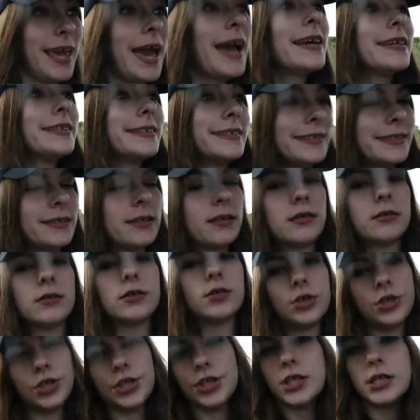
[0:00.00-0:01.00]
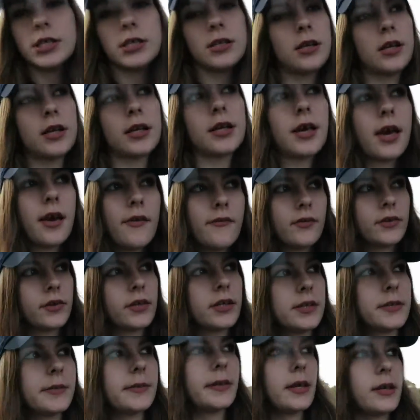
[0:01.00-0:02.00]
yes, she doesn't like her
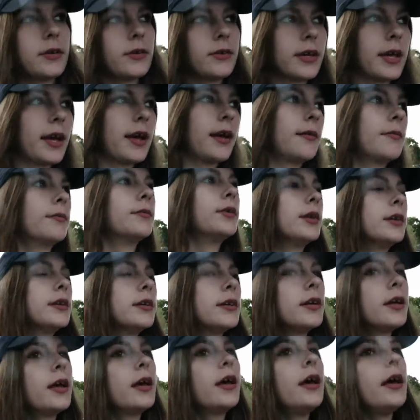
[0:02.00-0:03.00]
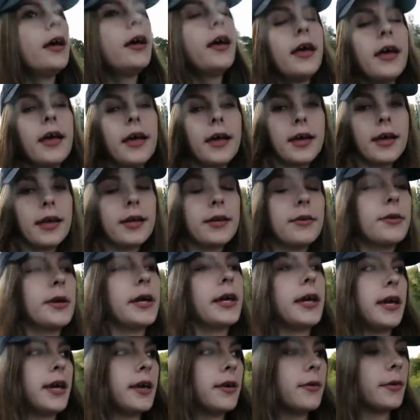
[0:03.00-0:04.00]
voicing on camera.
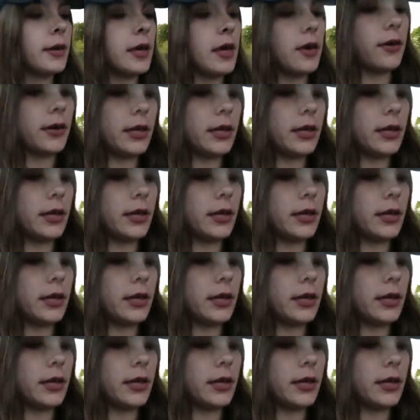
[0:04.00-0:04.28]
Anyway, we're